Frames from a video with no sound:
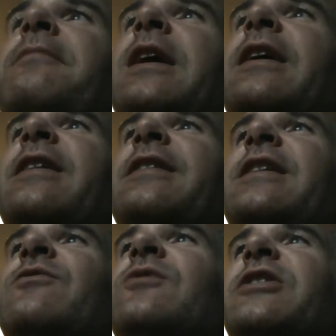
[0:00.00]
I didn't
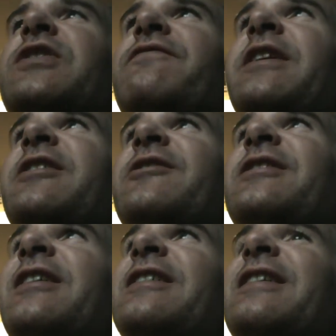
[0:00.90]
even watch the video
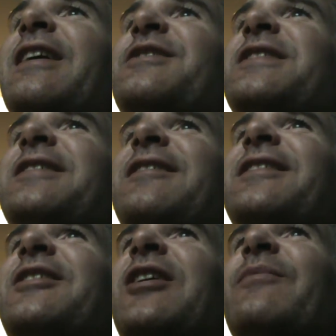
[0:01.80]
yet, and I just
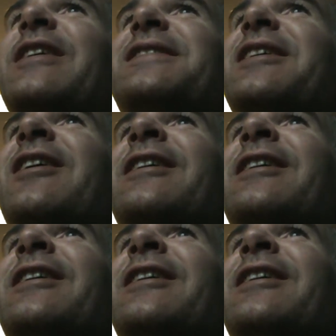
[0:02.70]
started commenting on